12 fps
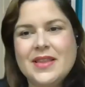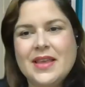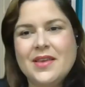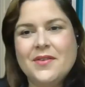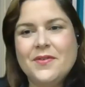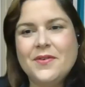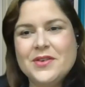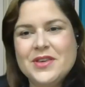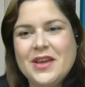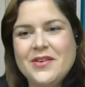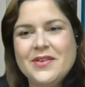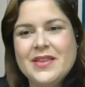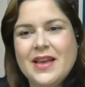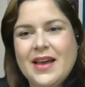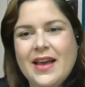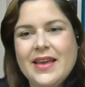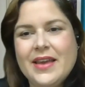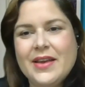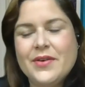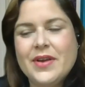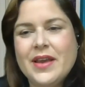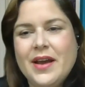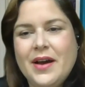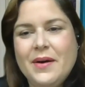Thank you for sharing that. I agree.